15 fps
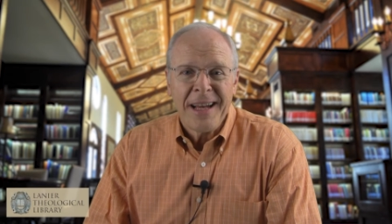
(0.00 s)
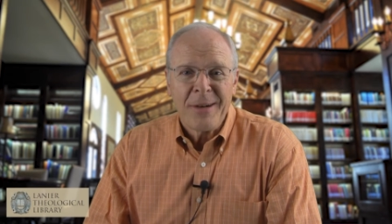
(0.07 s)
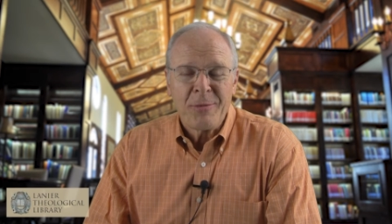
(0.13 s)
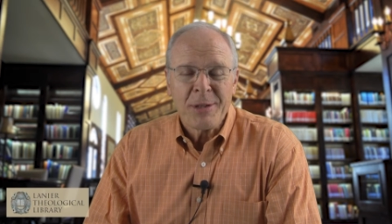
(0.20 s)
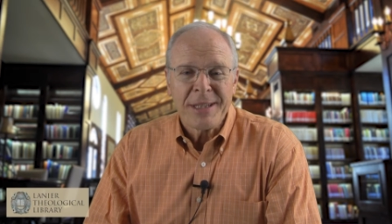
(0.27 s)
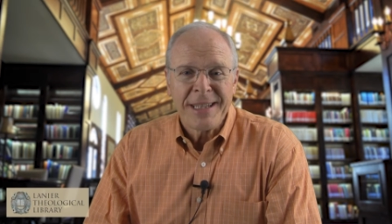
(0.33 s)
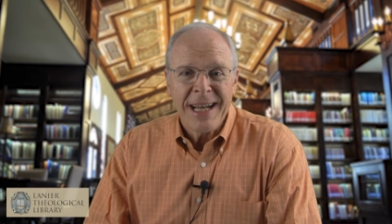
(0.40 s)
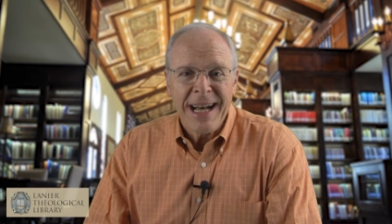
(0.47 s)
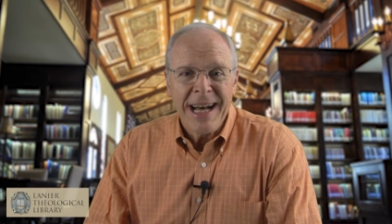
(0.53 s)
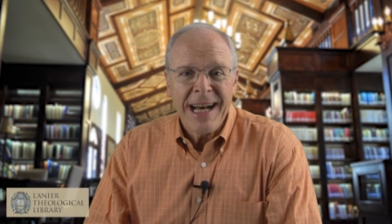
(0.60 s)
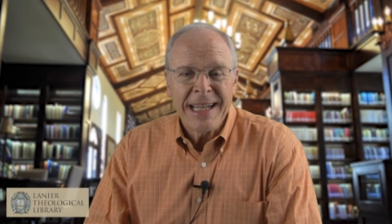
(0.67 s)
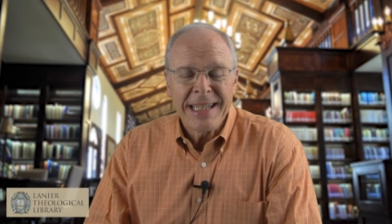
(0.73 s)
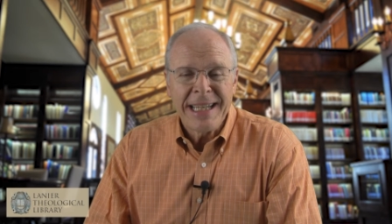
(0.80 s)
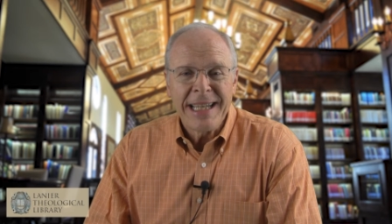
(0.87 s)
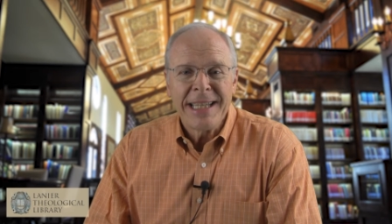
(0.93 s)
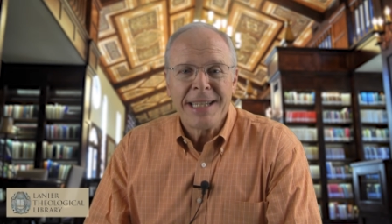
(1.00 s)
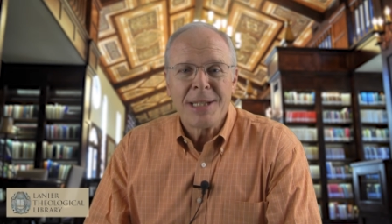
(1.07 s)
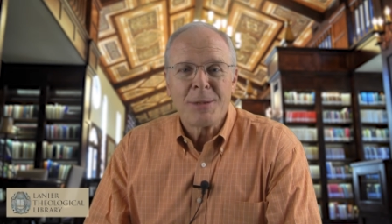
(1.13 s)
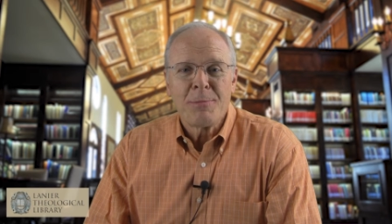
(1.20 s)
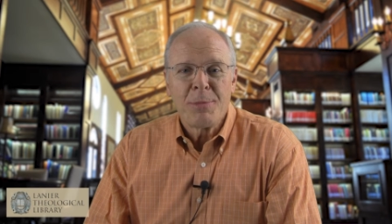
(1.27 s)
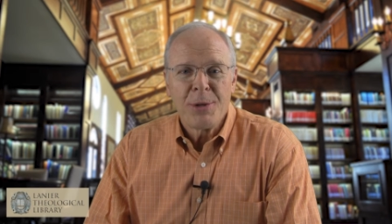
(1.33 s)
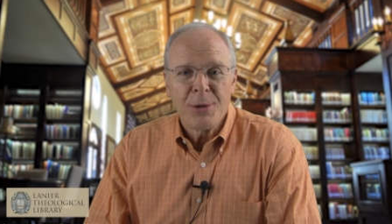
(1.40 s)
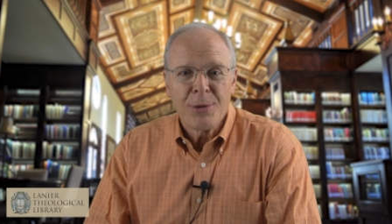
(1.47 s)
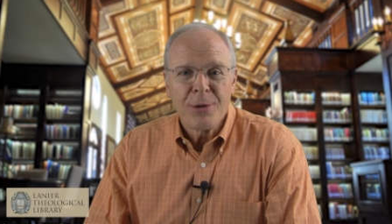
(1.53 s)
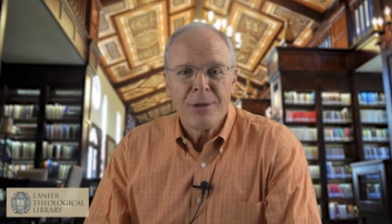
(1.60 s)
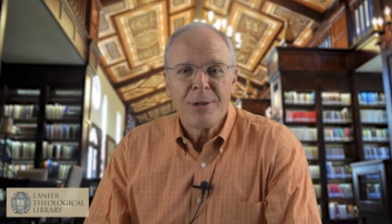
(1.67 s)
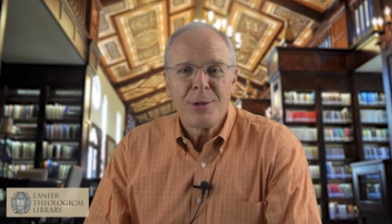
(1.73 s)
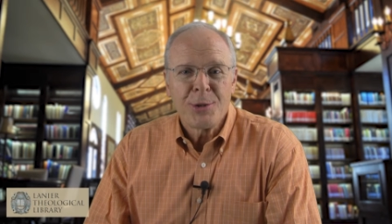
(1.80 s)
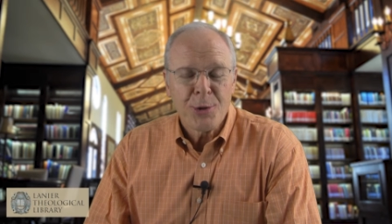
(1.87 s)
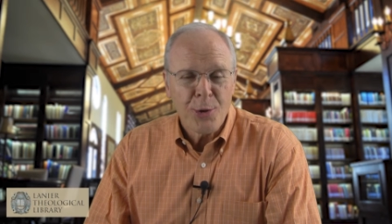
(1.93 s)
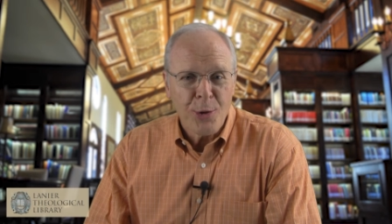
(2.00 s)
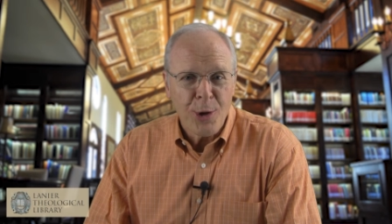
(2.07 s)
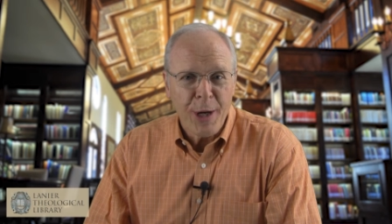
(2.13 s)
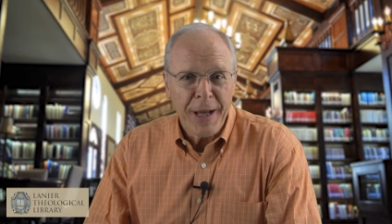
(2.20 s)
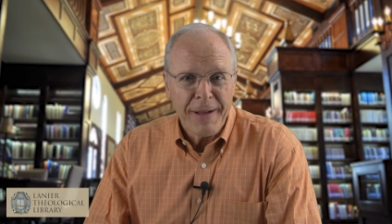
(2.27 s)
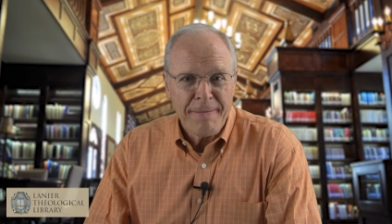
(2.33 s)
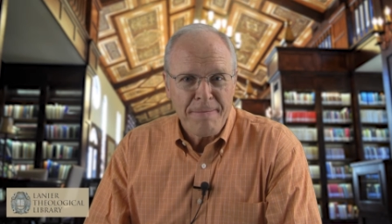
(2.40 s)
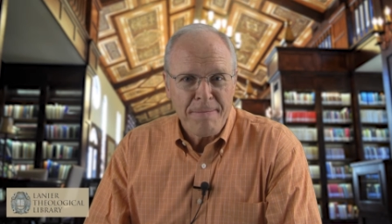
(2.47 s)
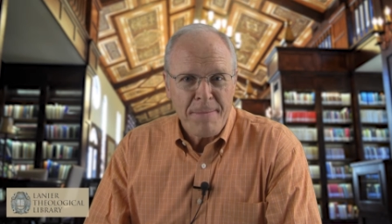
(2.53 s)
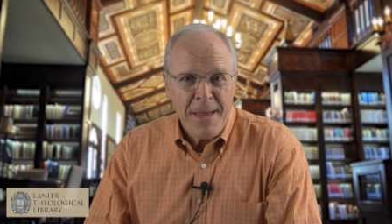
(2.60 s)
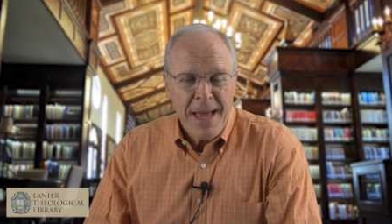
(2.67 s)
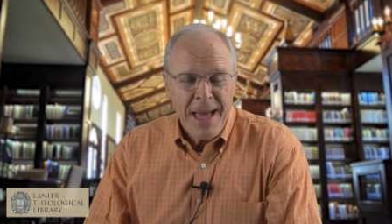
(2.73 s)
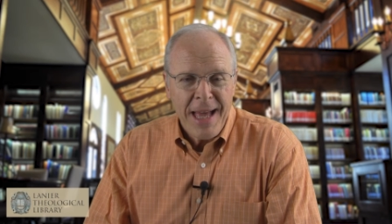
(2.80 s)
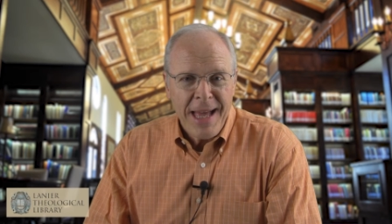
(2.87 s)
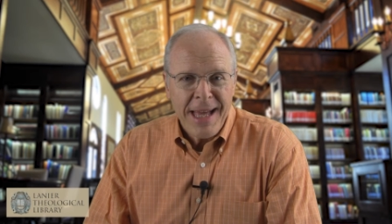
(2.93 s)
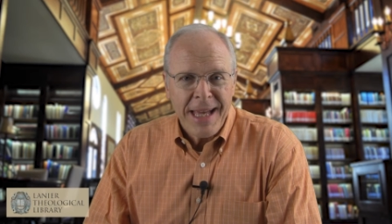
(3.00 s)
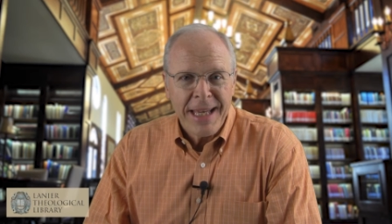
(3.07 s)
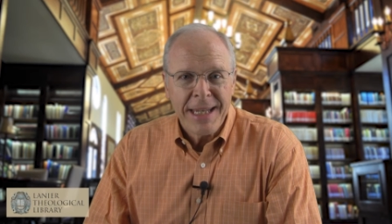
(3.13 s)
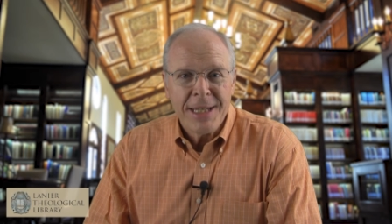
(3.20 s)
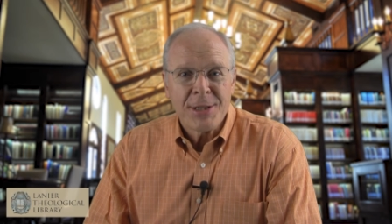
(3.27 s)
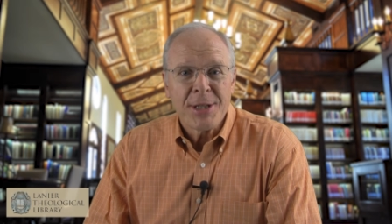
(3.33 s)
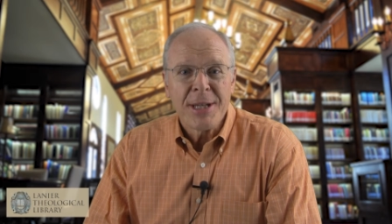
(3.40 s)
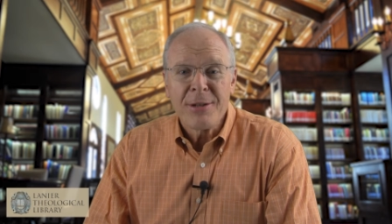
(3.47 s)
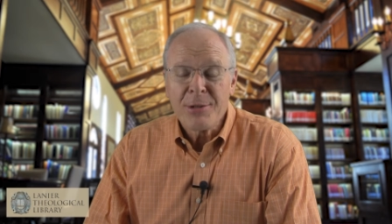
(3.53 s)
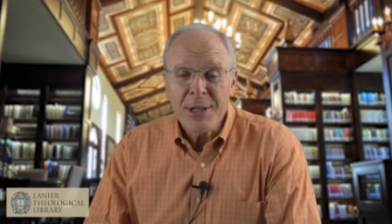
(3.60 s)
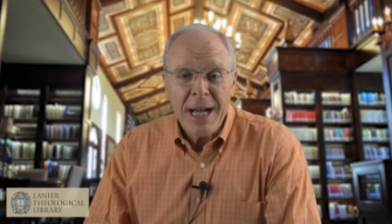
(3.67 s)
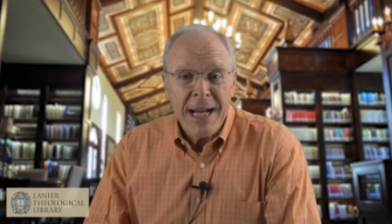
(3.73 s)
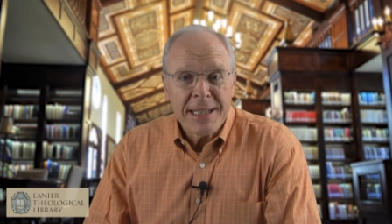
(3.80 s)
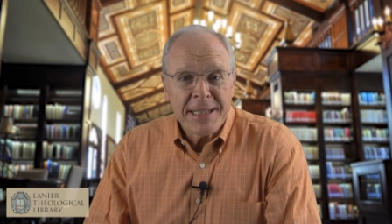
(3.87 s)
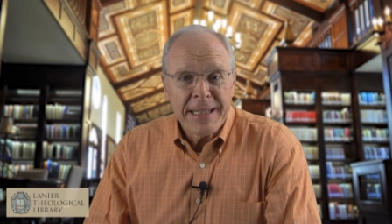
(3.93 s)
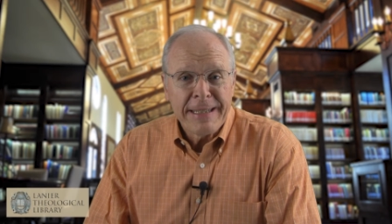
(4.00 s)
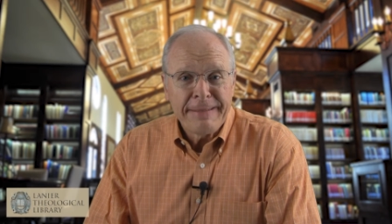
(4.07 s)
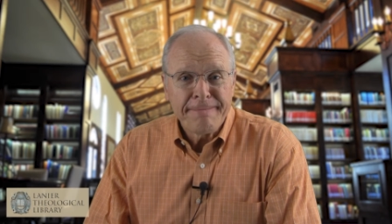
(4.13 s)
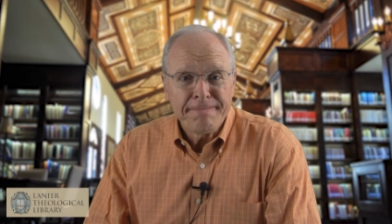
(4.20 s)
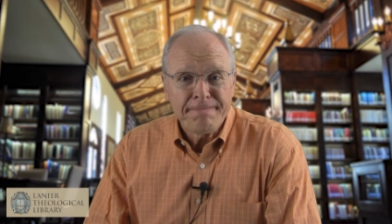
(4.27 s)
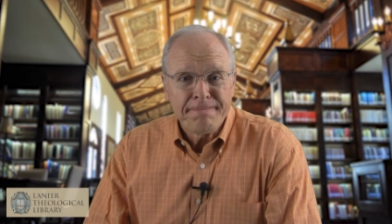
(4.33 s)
Uh, with God, it is pure joy. It is energizing.